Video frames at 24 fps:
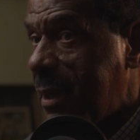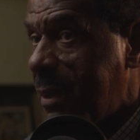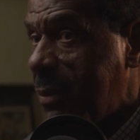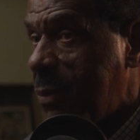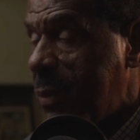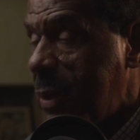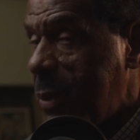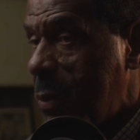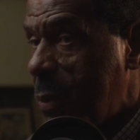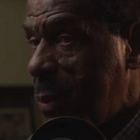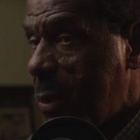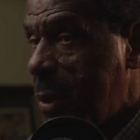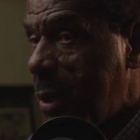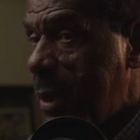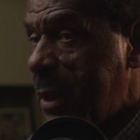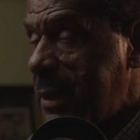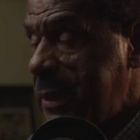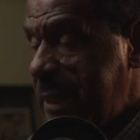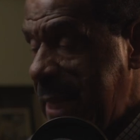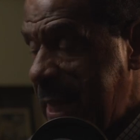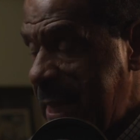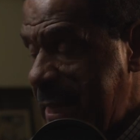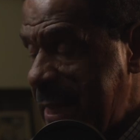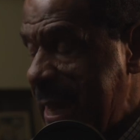We won,
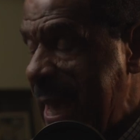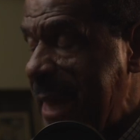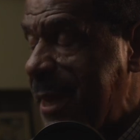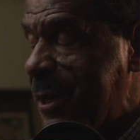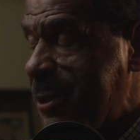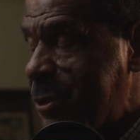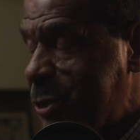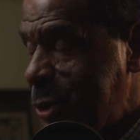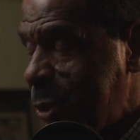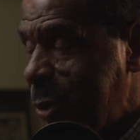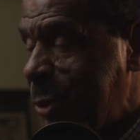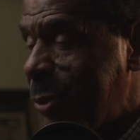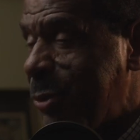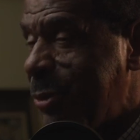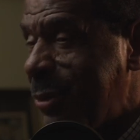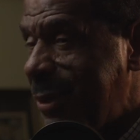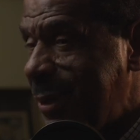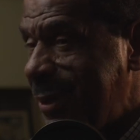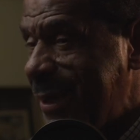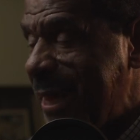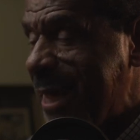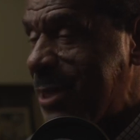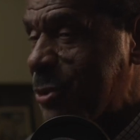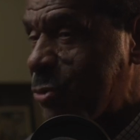in 92.
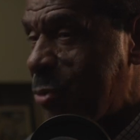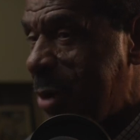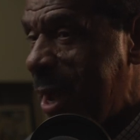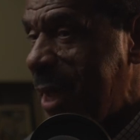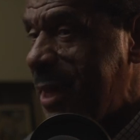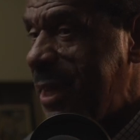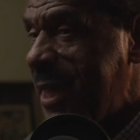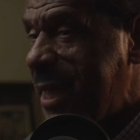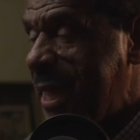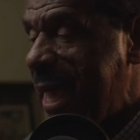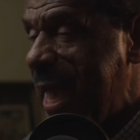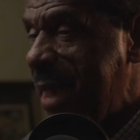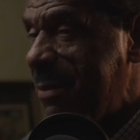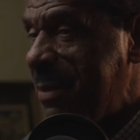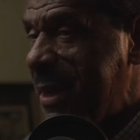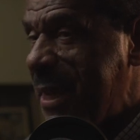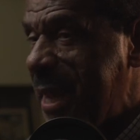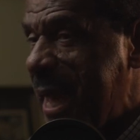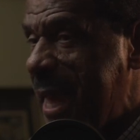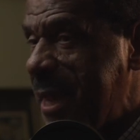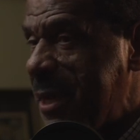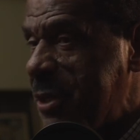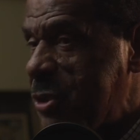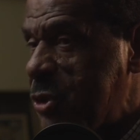That's right. He came in
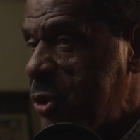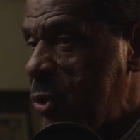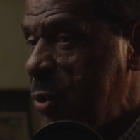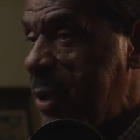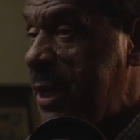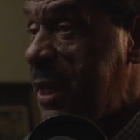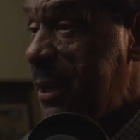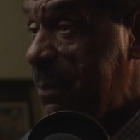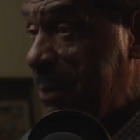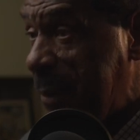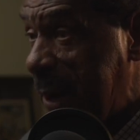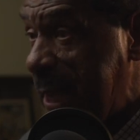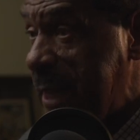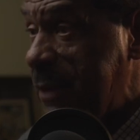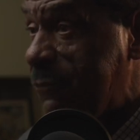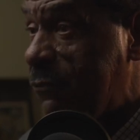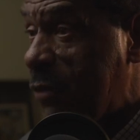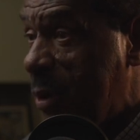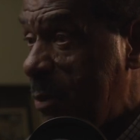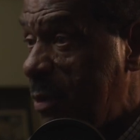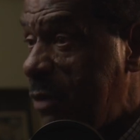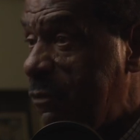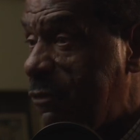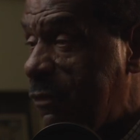92, and he played for
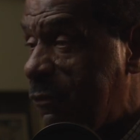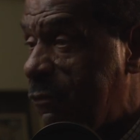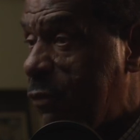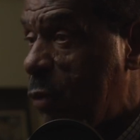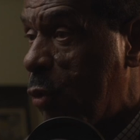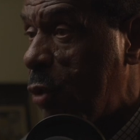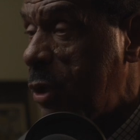me for 4